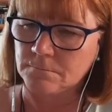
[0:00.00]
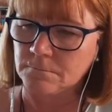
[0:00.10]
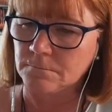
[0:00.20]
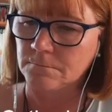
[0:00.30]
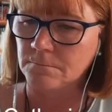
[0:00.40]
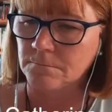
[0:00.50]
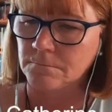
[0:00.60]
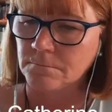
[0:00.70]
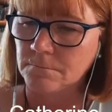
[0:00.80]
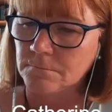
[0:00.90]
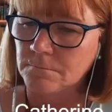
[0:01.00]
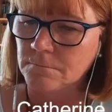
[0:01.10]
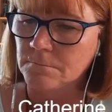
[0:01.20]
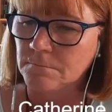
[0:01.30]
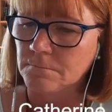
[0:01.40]

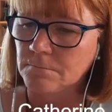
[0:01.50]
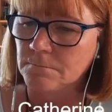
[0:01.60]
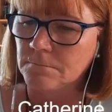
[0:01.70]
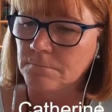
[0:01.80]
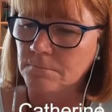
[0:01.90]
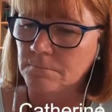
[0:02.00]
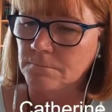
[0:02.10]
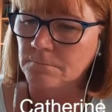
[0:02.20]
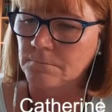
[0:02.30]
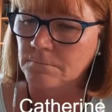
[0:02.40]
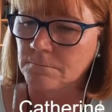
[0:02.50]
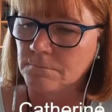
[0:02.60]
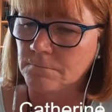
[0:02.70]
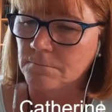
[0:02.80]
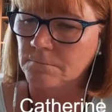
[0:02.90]

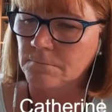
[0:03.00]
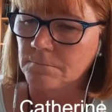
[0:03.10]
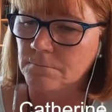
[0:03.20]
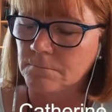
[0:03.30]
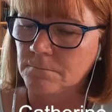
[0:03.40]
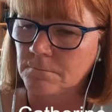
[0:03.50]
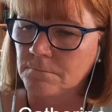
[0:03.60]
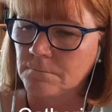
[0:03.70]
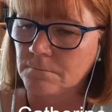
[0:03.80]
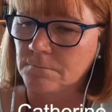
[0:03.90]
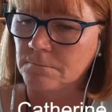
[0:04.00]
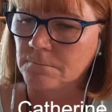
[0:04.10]
[no speech]